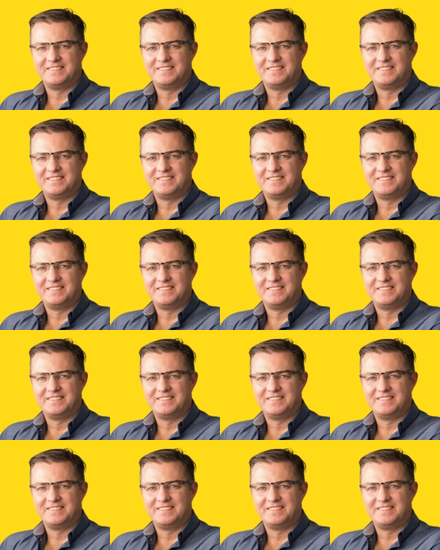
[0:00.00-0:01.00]

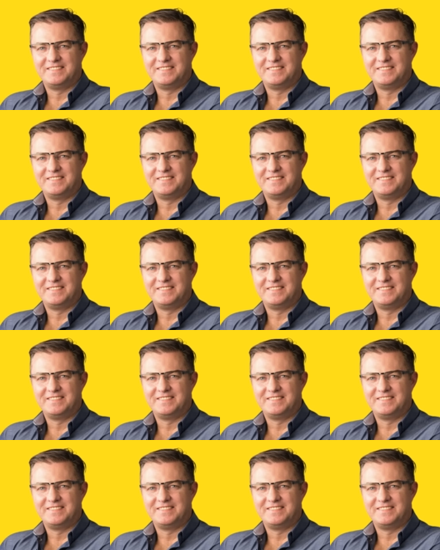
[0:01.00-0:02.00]

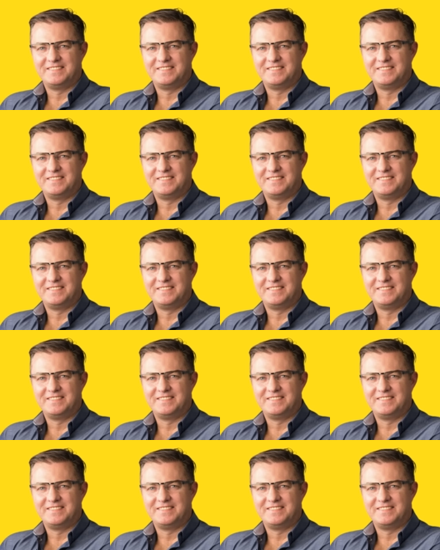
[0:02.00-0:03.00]

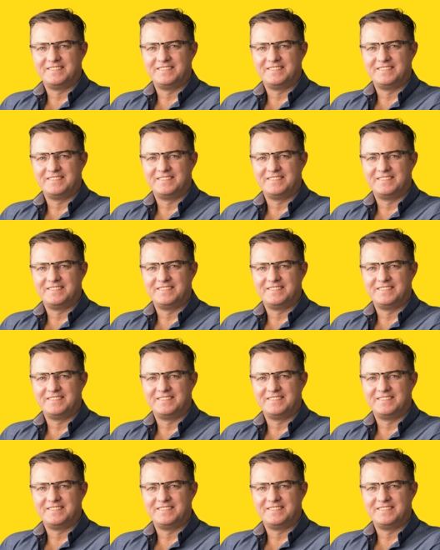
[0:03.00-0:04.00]

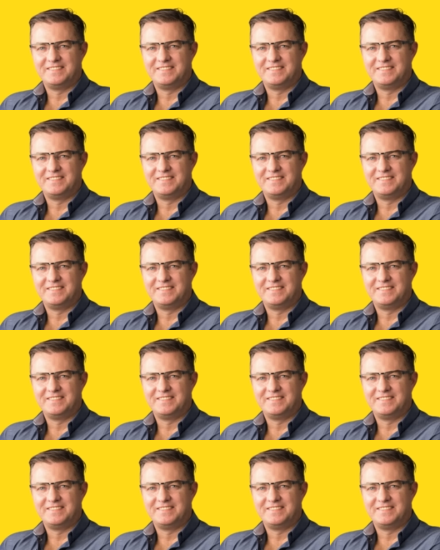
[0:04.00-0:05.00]

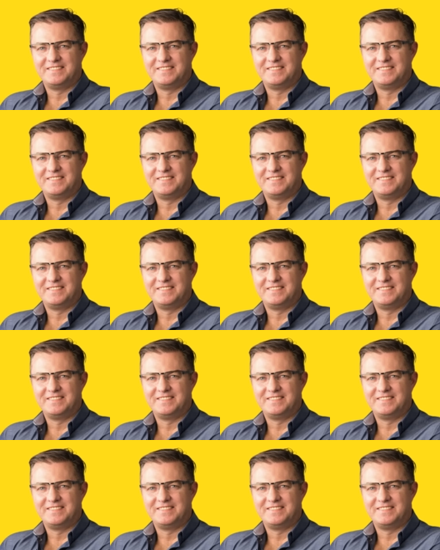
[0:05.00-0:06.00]

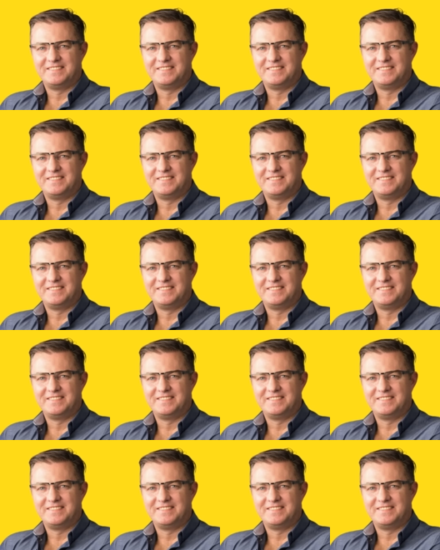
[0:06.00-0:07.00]

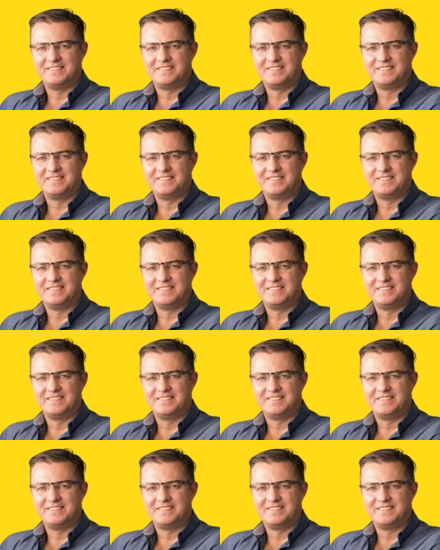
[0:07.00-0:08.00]
The face doesn't move, so there is nothing to read.